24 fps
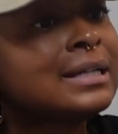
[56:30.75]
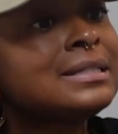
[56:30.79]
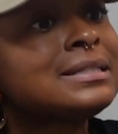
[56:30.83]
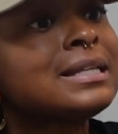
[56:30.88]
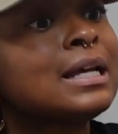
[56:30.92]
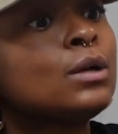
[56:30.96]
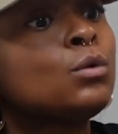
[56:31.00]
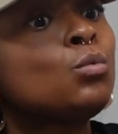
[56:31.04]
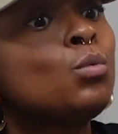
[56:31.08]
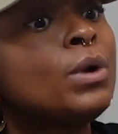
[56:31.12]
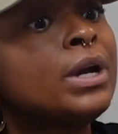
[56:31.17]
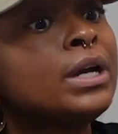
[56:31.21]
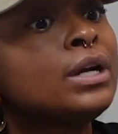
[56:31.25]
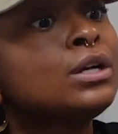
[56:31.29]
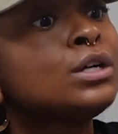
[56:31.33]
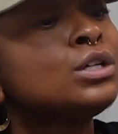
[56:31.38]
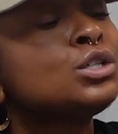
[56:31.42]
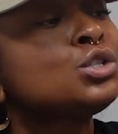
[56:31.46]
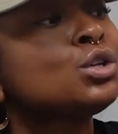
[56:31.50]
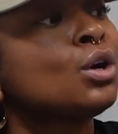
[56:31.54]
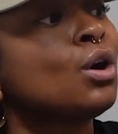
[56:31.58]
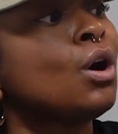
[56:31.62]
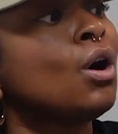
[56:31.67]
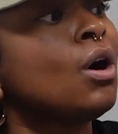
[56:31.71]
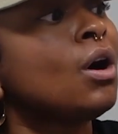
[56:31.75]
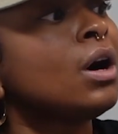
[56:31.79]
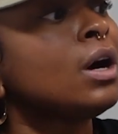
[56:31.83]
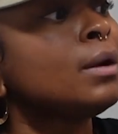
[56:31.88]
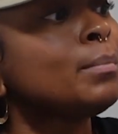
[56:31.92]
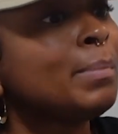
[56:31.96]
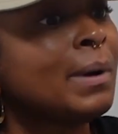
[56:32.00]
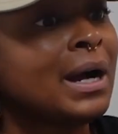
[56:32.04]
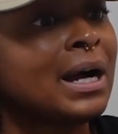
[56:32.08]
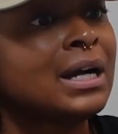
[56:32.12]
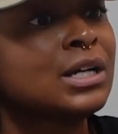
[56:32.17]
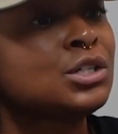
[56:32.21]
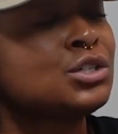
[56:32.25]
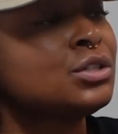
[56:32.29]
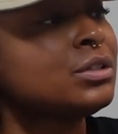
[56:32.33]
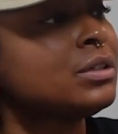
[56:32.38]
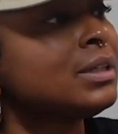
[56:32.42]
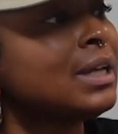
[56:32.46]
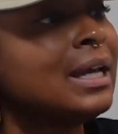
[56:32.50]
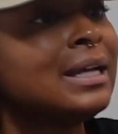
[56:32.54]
It's like, where is your heart posture?